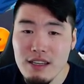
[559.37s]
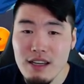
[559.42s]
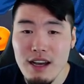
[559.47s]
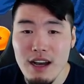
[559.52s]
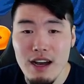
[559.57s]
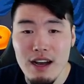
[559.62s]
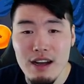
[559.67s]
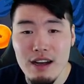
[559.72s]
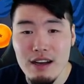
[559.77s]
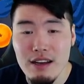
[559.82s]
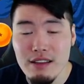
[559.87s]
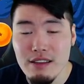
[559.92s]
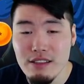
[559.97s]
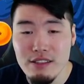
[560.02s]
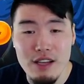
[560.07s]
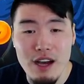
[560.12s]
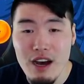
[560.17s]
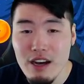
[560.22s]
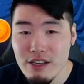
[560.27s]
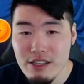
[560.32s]
Uh, the
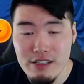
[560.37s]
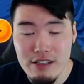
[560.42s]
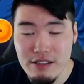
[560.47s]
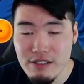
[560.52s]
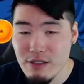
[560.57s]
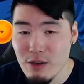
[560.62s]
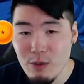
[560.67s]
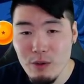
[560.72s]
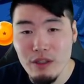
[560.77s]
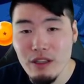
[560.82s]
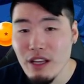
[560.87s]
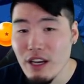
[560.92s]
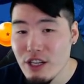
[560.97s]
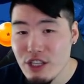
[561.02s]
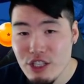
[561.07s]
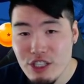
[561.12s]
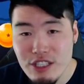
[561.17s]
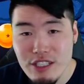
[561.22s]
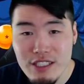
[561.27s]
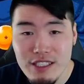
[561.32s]
dodges are so
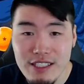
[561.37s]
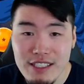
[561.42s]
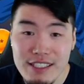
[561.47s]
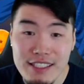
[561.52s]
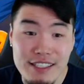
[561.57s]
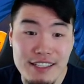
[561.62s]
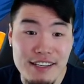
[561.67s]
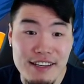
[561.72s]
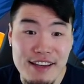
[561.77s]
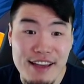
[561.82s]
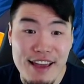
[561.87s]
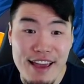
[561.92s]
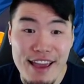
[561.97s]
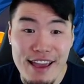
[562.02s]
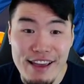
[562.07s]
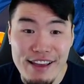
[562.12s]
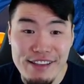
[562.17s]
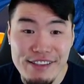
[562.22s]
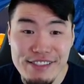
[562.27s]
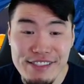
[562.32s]
clutch.
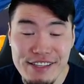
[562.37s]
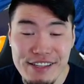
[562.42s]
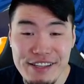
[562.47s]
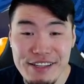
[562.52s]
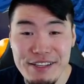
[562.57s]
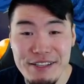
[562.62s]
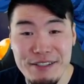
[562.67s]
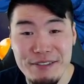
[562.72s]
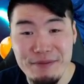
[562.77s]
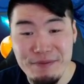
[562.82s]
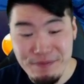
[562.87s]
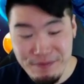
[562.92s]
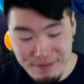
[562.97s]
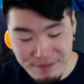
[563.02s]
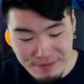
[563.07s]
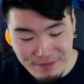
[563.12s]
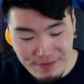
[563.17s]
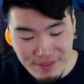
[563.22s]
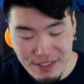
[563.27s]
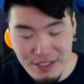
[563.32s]
And uh,
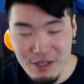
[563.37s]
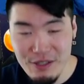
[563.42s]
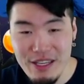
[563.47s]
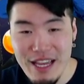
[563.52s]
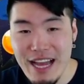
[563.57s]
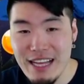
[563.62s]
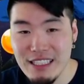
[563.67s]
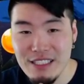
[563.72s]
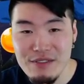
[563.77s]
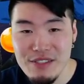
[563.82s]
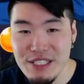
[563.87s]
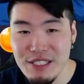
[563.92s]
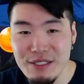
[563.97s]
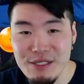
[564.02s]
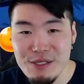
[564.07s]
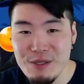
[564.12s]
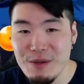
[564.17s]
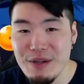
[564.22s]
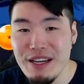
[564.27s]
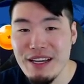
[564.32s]
you know, the active skill is
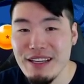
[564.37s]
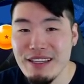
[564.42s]
great.